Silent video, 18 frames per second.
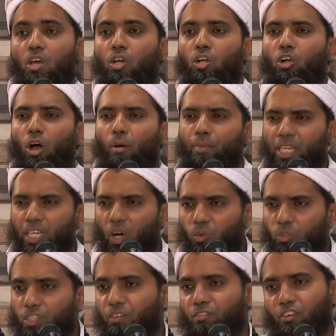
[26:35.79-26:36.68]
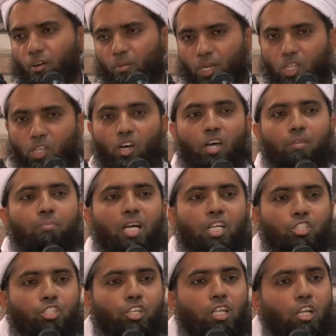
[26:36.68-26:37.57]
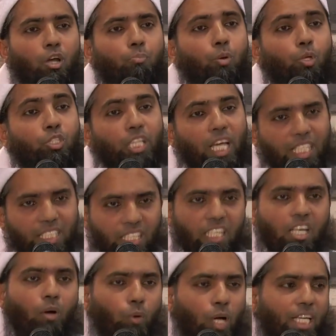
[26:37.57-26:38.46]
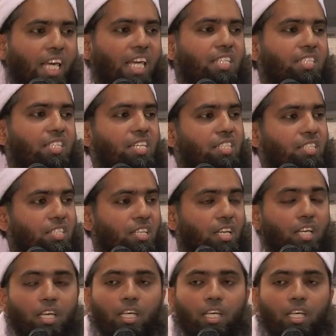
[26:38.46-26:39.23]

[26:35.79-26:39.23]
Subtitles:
coming out of Ramadan, mashallah, protecting our gazes,